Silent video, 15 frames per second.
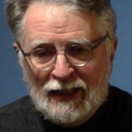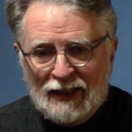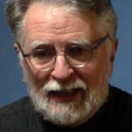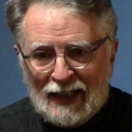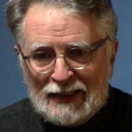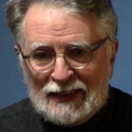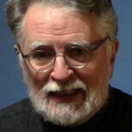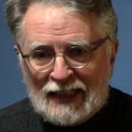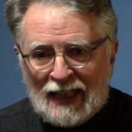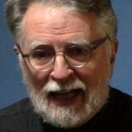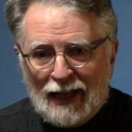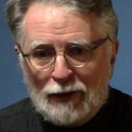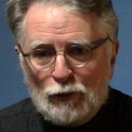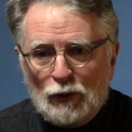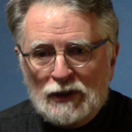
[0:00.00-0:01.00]
That's a
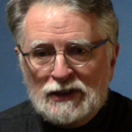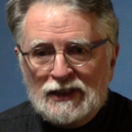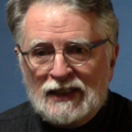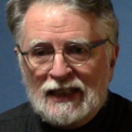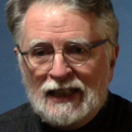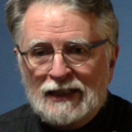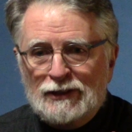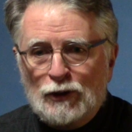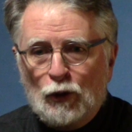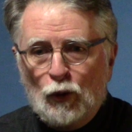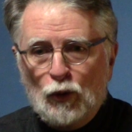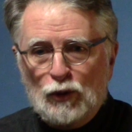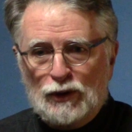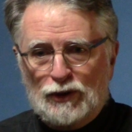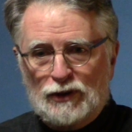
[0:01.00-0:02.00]
cat once it gets
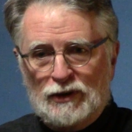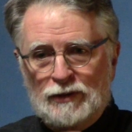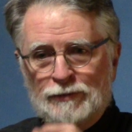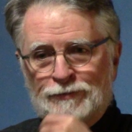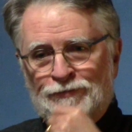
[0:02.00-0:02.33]
older.